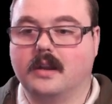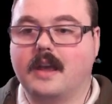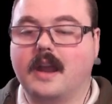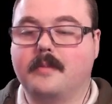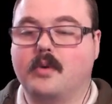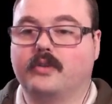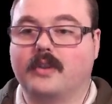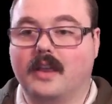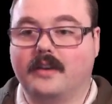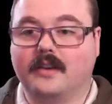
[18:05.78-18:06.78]
any more
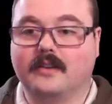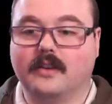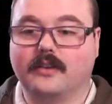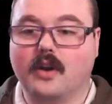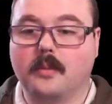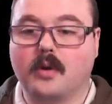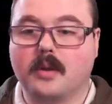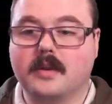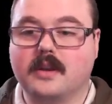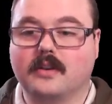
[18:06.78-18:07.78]
skeletons, so there's no
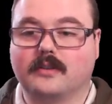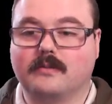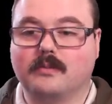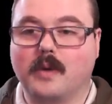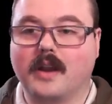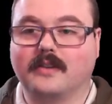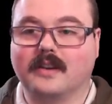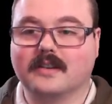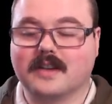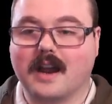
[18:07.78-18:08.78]
point me just
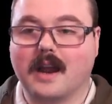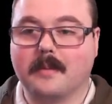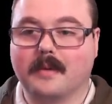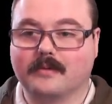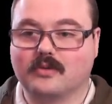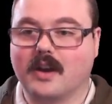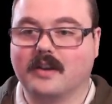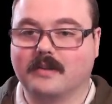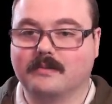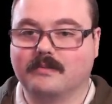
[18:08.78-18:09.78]
wasting time trying
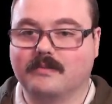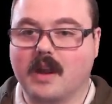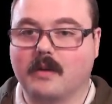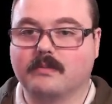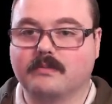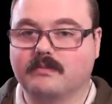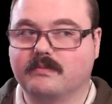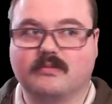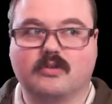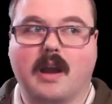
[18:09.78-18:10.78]
to, you know,
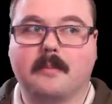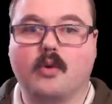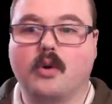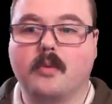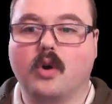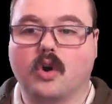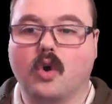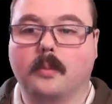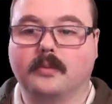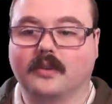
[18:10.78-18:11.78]
grab more and more
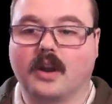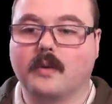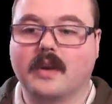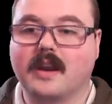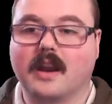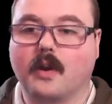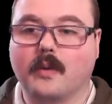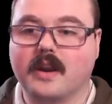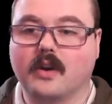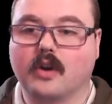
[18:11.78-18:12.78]
corpses. I don't need
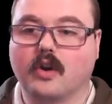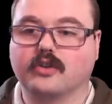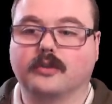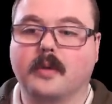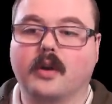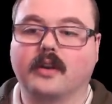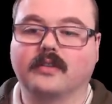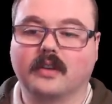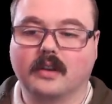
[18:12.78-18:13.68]
unconscious bodies.